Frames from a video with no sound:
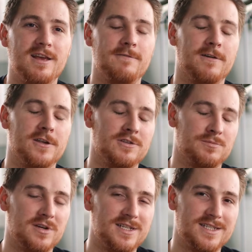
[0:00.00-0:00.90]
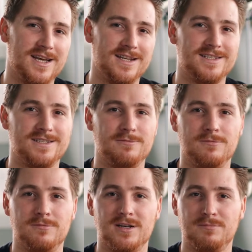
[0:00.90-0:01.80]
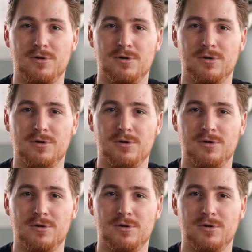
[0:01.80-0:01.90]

if I use presets, what